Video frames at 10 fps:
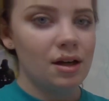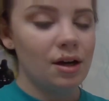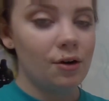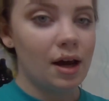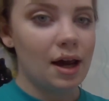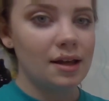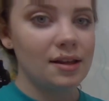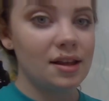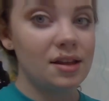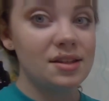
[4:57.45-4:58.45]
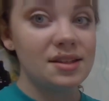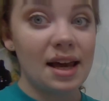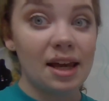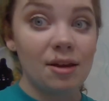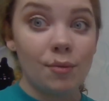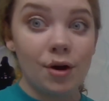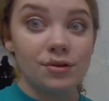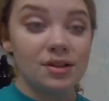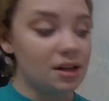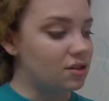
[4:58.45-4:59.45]
Okay, and then the second
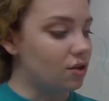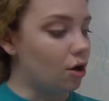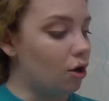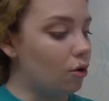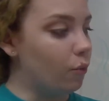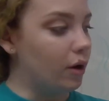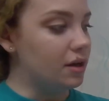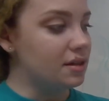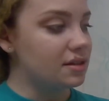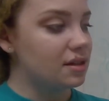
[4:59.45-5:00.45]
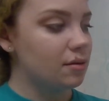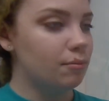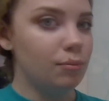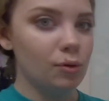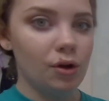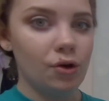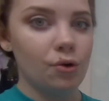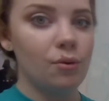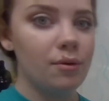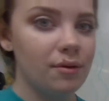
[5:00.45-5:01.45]
most I saw was blue.